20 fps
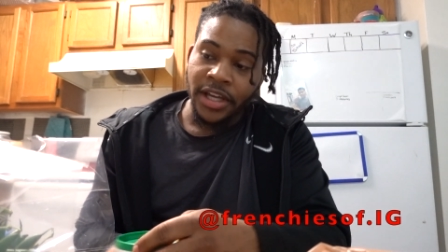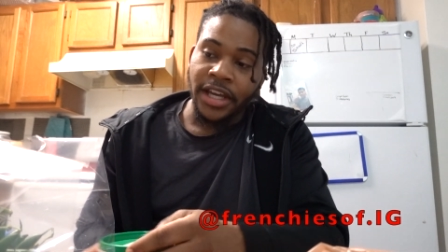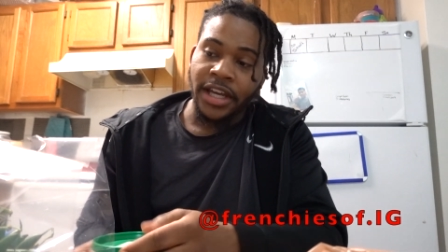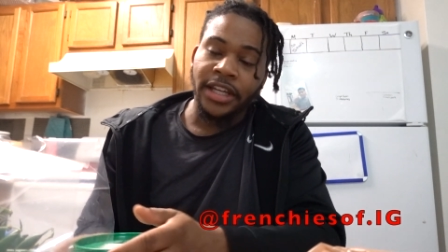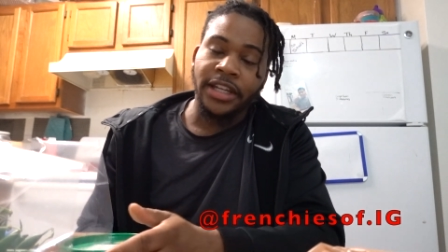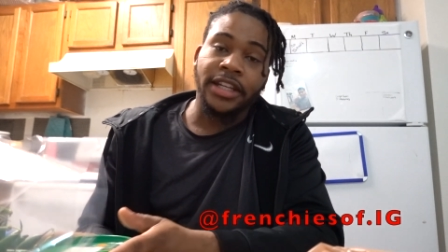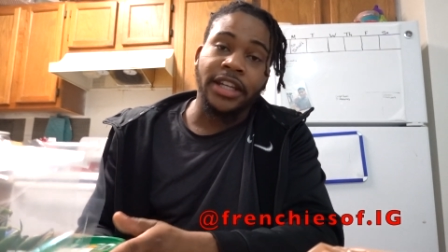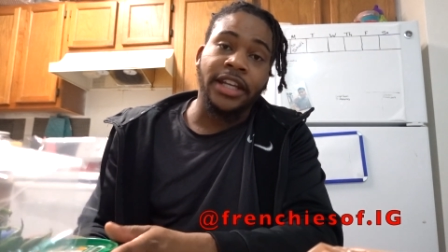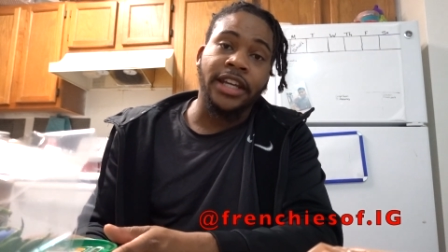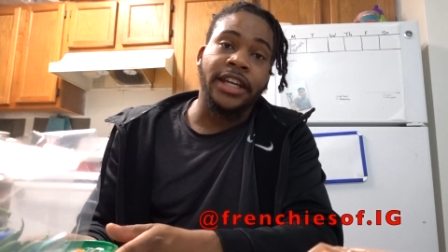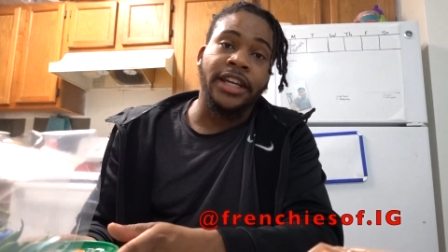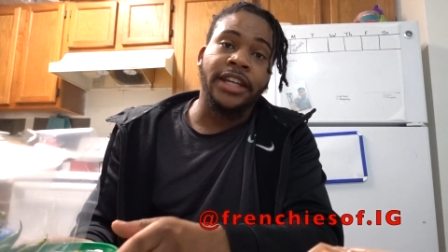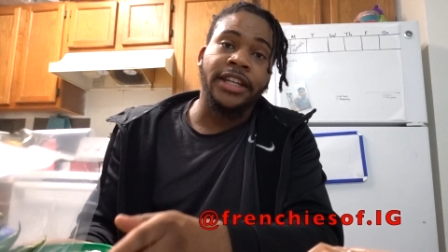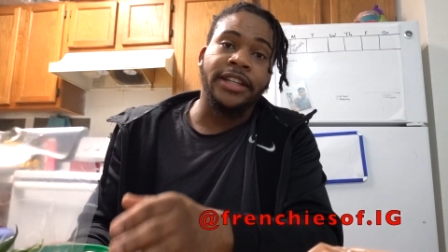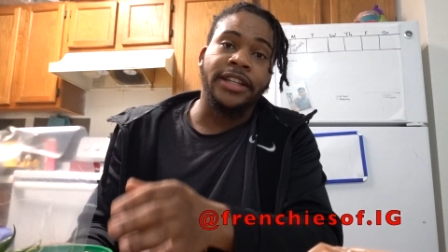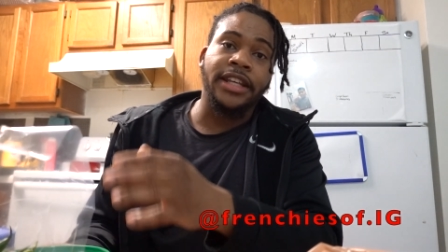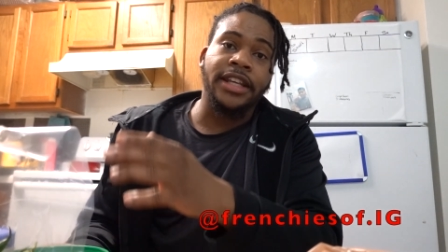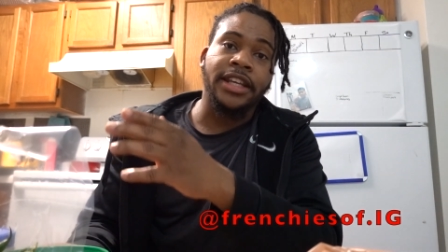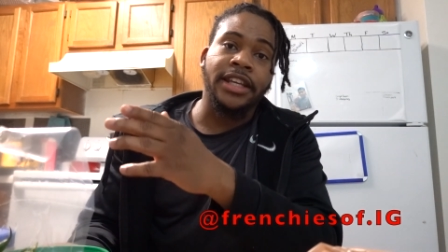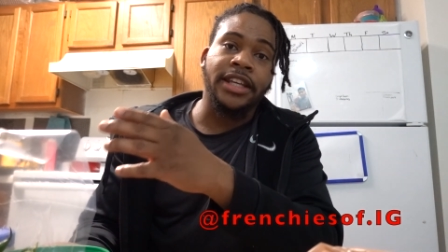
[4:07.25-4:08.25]
and then
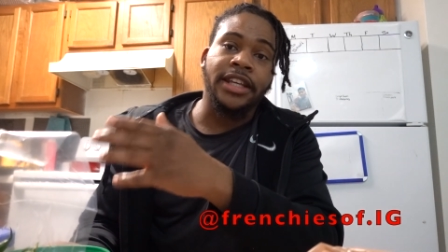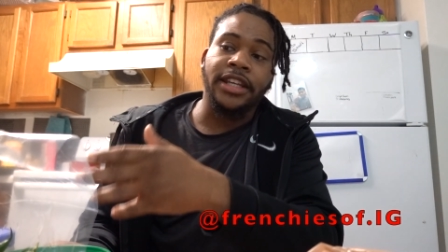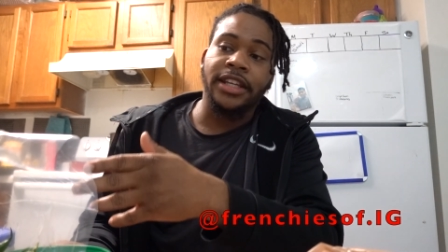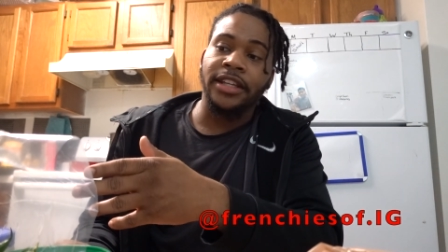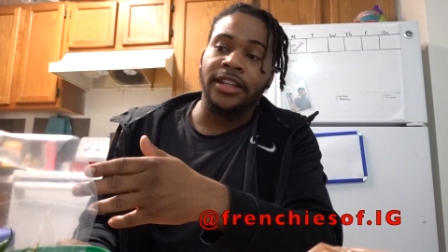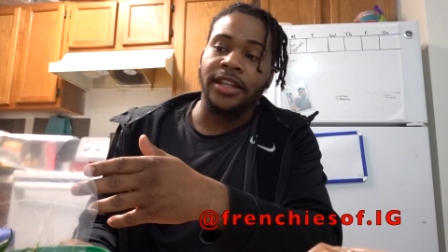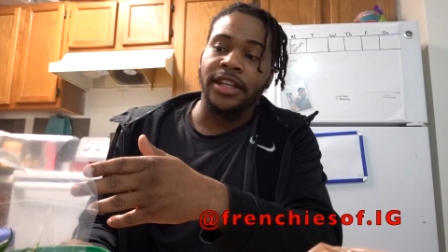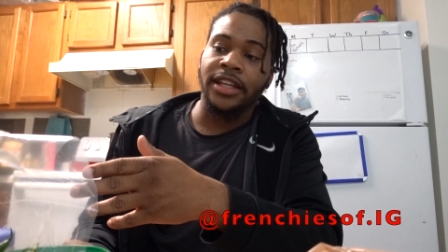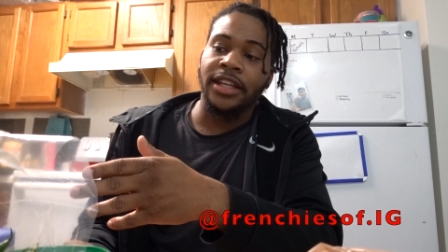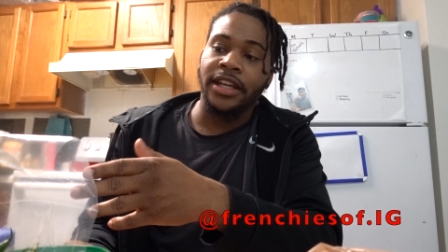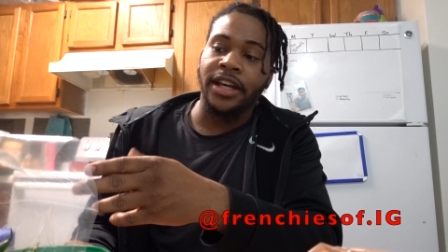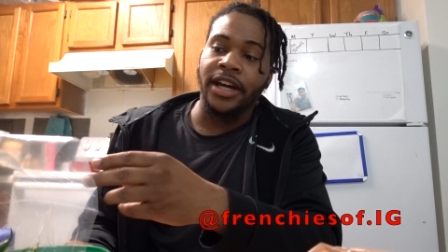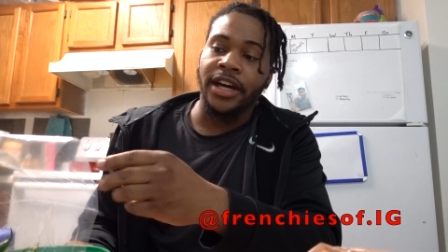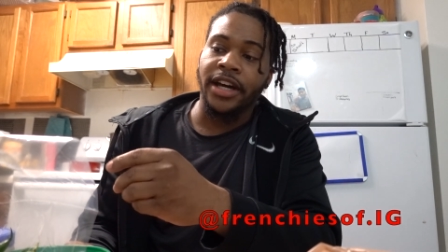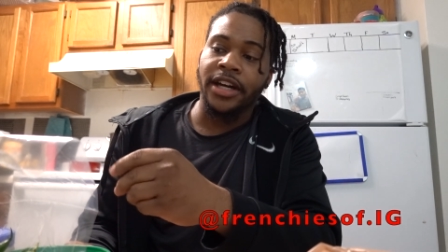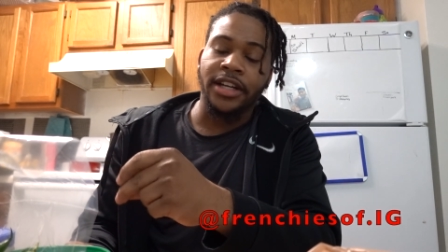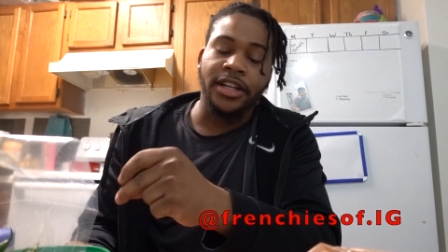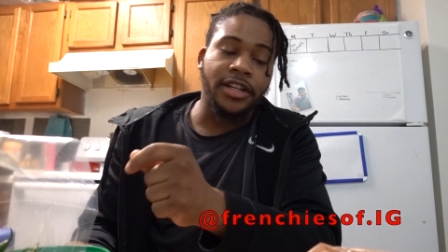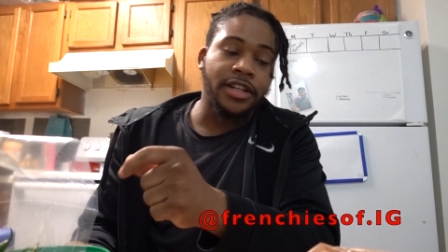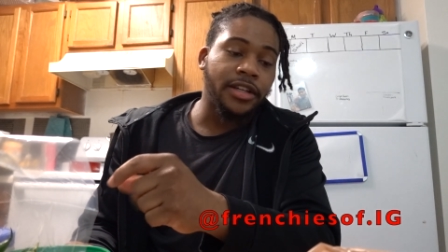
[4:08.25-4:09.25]

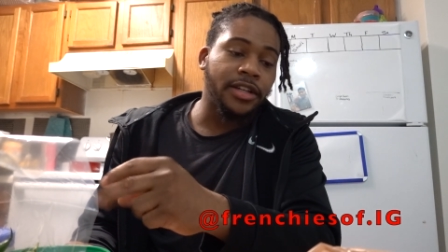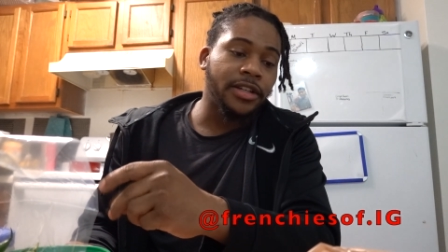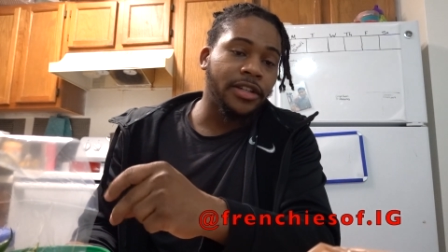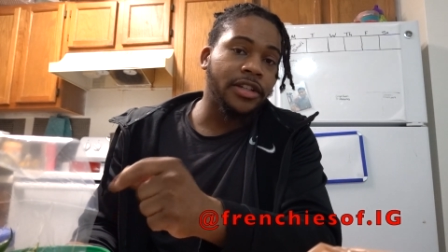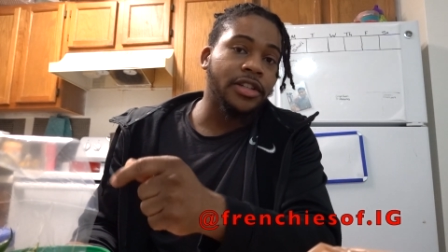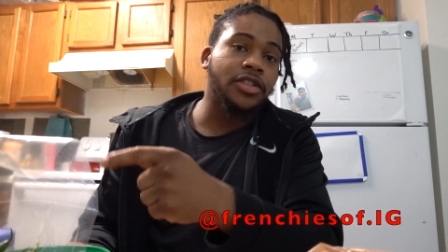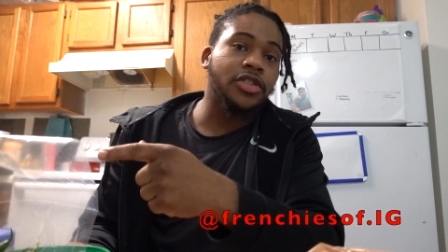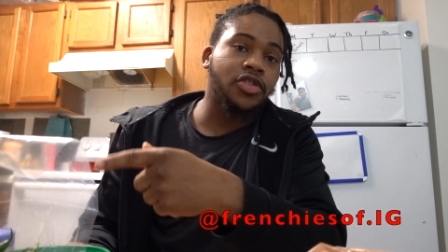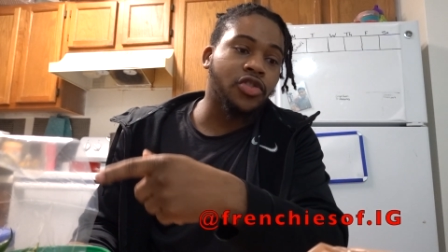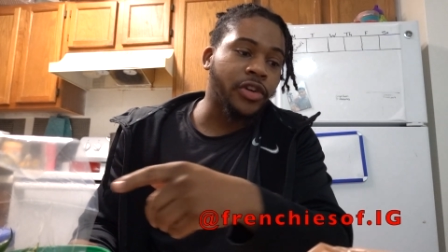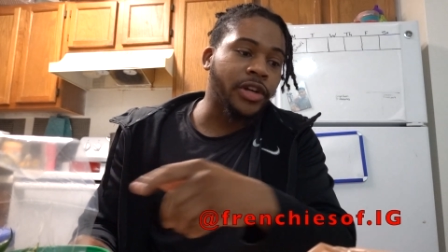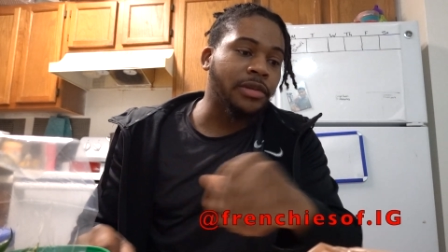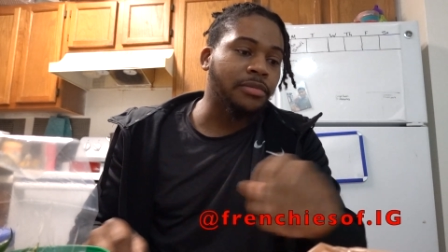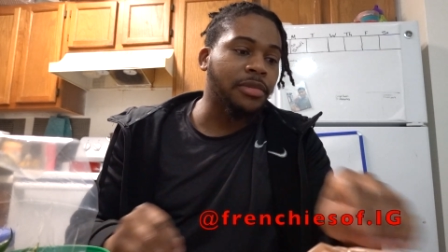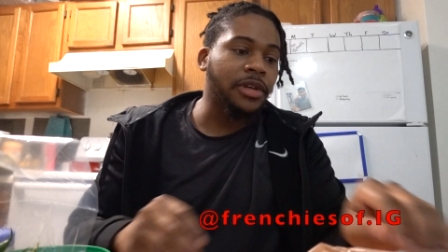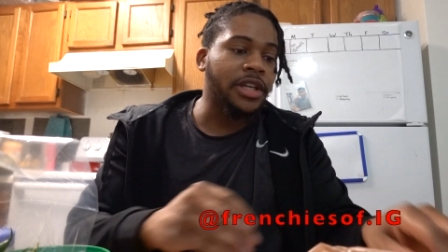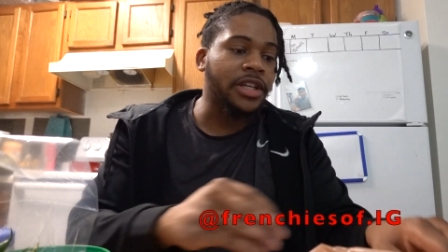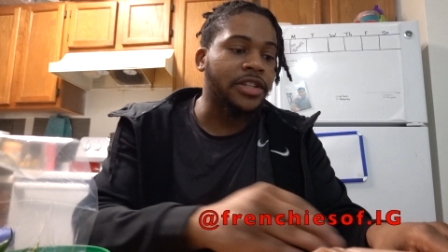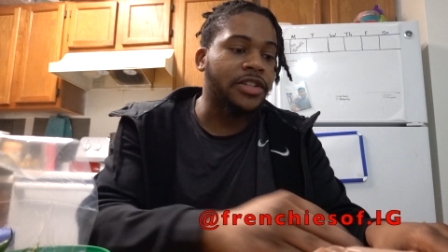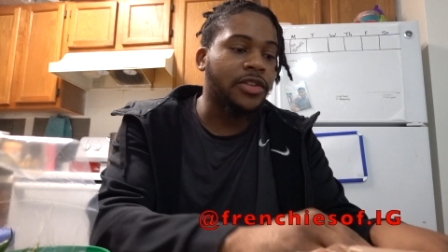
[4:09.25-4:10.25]
the string beans.